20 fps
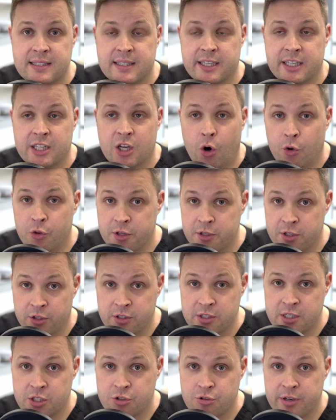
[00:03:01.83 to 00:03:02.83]
uh,
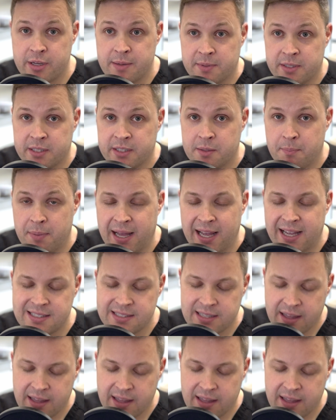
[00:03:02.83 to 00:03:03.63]
orthodontic treatment in the past.